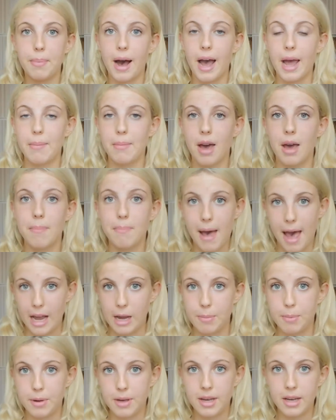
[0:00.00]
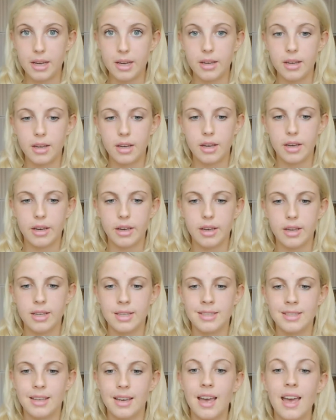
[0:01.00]
by my backpack,
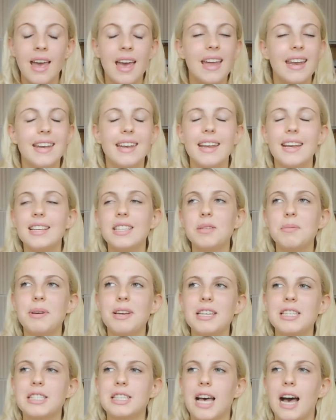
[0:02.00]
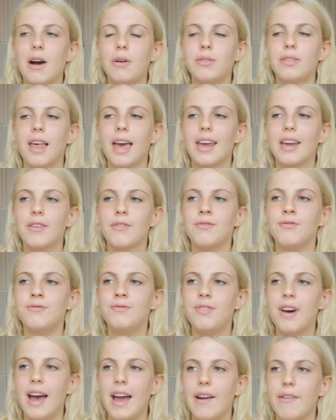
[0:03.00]
because this may sound like
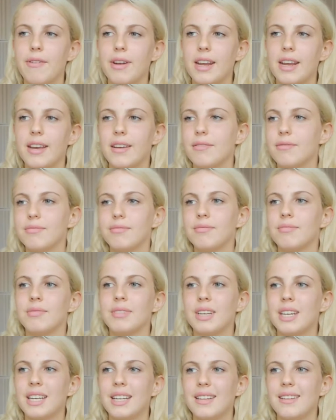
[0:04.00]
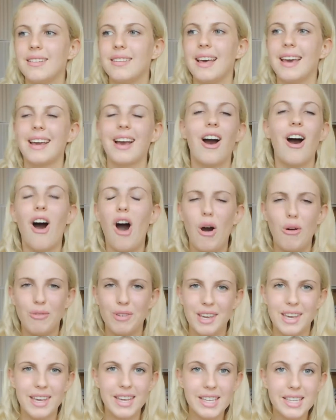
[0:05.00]
very like
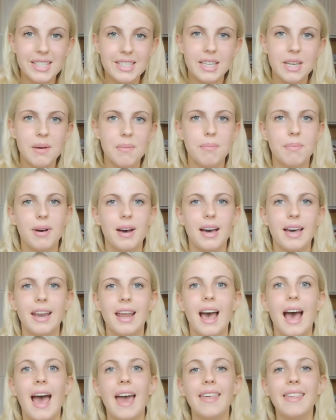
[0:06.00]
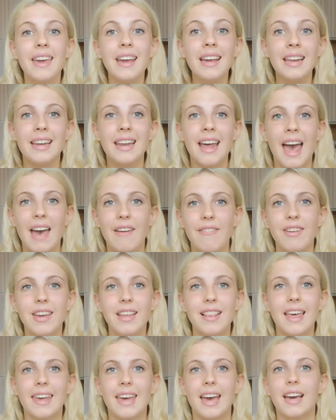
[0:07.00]
obvious, but I think that having
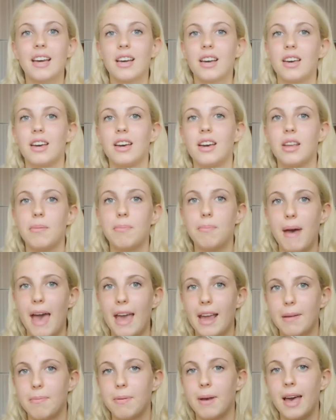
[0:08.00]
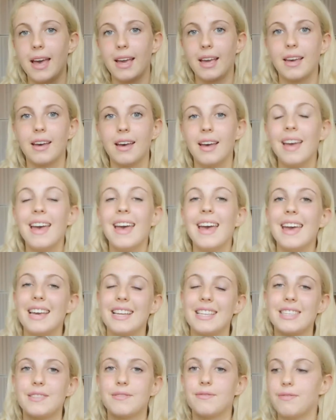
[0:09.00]
like a good backpack,
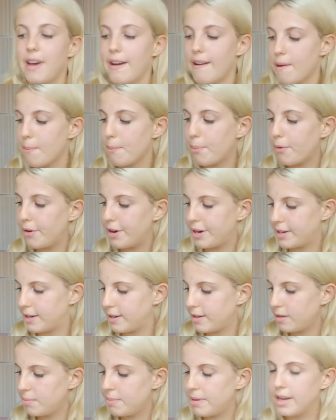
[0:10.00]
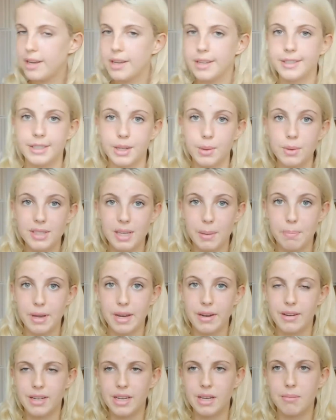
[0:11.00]
it's very important. Because there was a
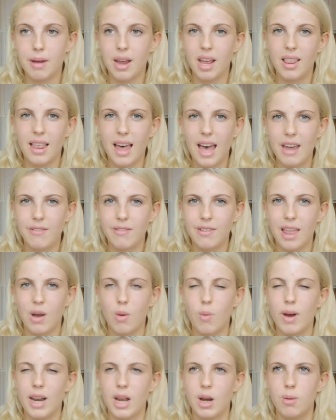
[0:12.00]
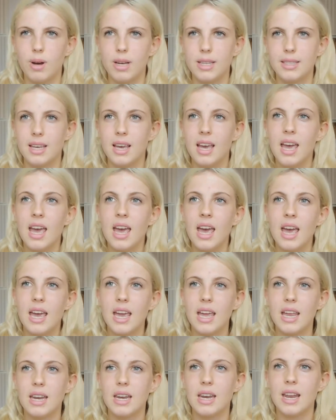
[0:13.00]
period in my life, like when I was
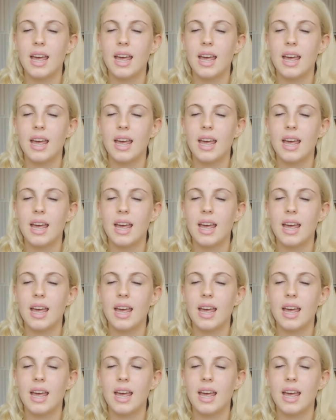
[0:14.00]
in